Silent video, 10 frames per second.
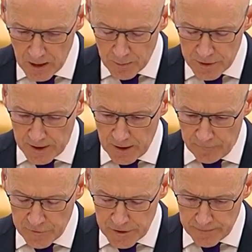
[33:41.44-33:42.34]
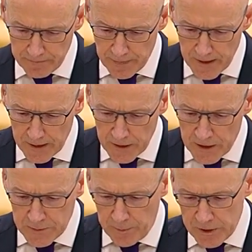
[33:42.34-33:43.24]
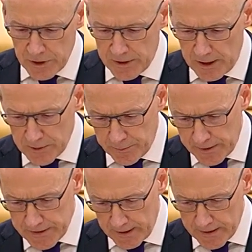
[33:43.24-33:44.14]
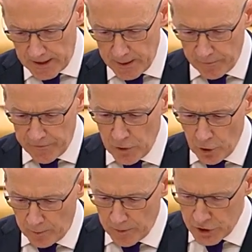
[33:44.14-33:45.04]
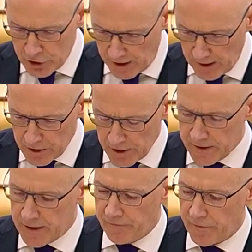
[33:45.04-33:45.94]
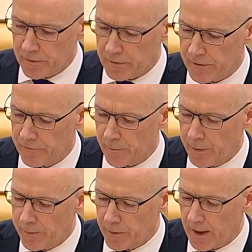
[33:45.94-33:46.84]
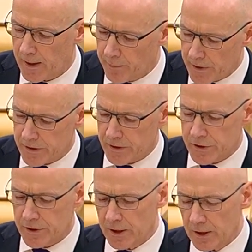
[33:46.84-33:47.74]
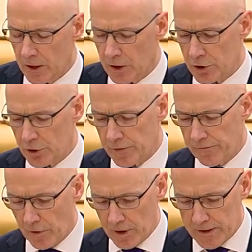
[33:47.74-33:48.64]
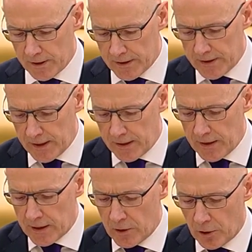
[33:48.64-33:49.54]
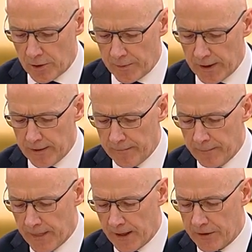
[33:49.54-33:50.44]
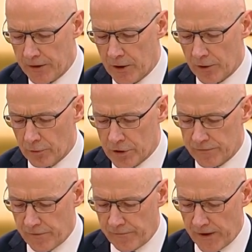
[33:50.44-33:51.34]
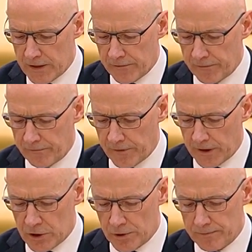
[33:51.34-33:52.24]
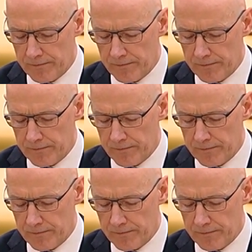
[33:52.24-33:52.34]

Presiding Officer, this budget takes place at a time of enormous challenge and difficulty for people and business due to volatility in the economy and the corrosive effect of inflation.